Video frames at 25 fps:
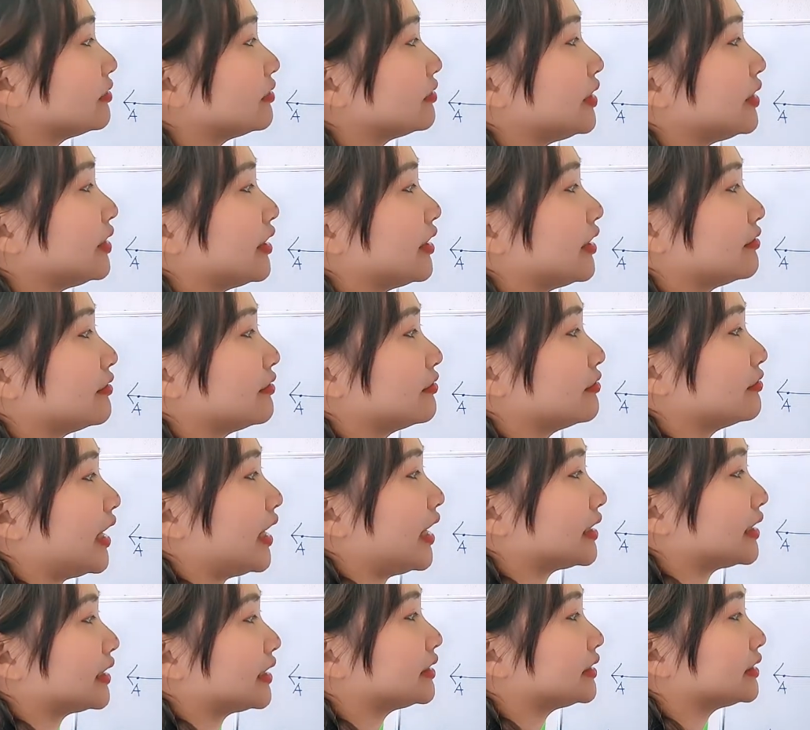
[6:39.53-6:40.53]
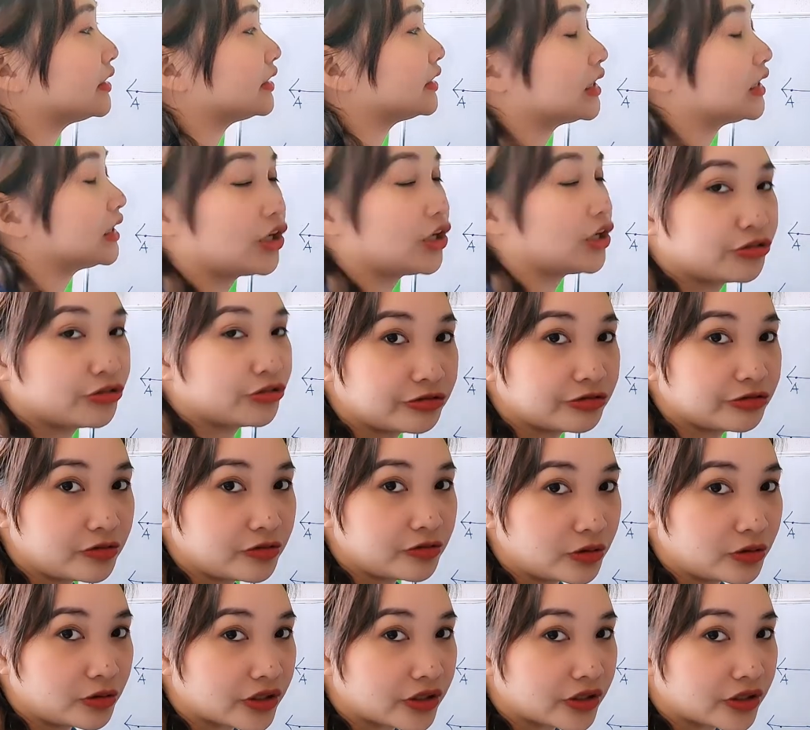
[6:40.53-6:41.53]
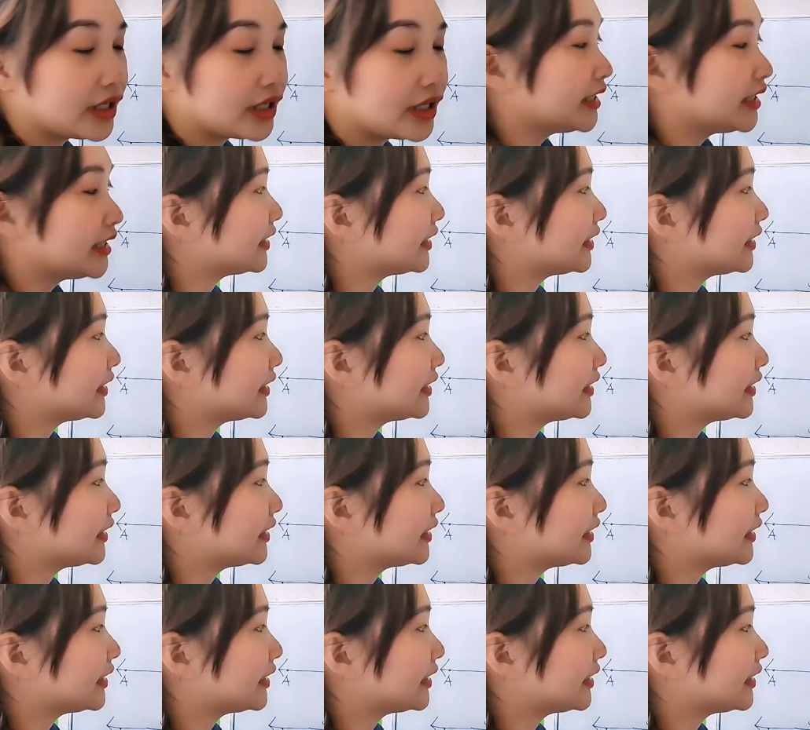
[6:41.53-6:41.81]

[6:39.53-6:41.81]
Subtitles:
We have angle 4.